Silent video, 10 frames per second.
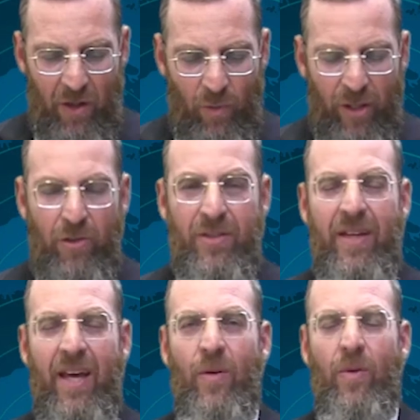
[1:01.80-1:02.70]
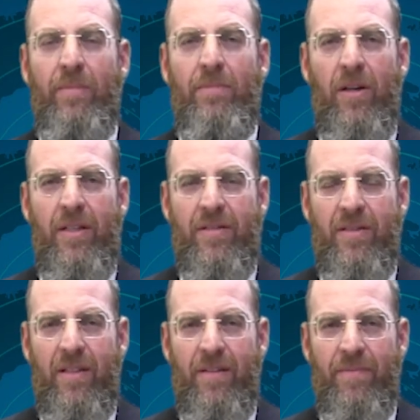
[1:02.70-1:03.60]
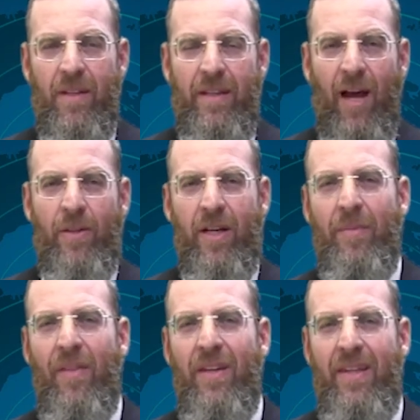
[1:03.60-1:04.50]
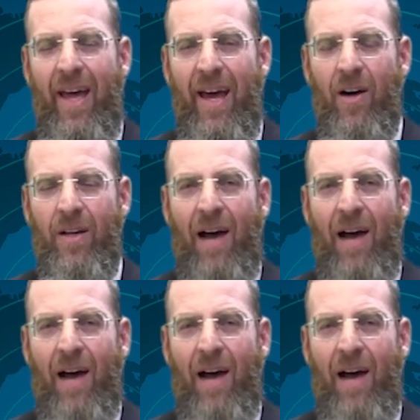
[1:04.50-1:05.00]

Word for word: when you say the word moitzi, now we're talking about the noun.